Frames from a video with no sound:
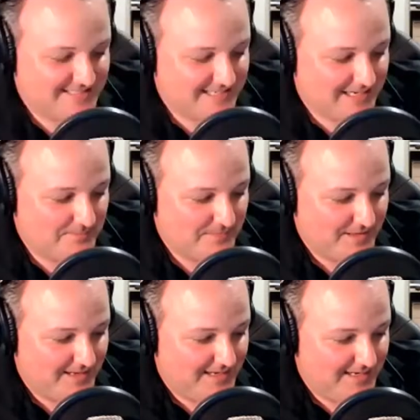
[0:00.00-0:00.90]

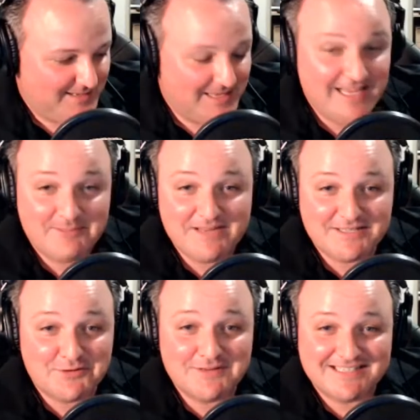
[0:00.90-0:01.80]
yeah, a bit
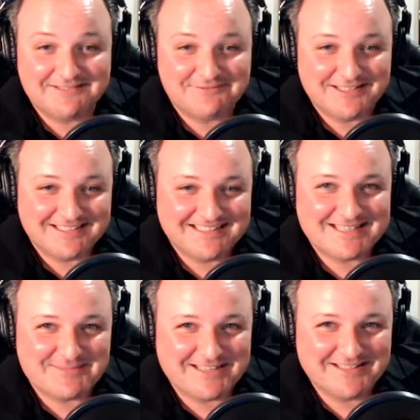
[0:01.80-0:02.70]
daunting when you get
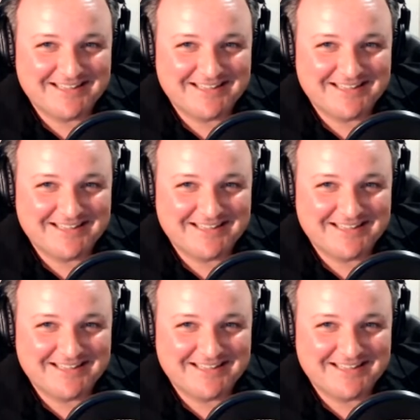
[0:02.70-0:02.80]
something like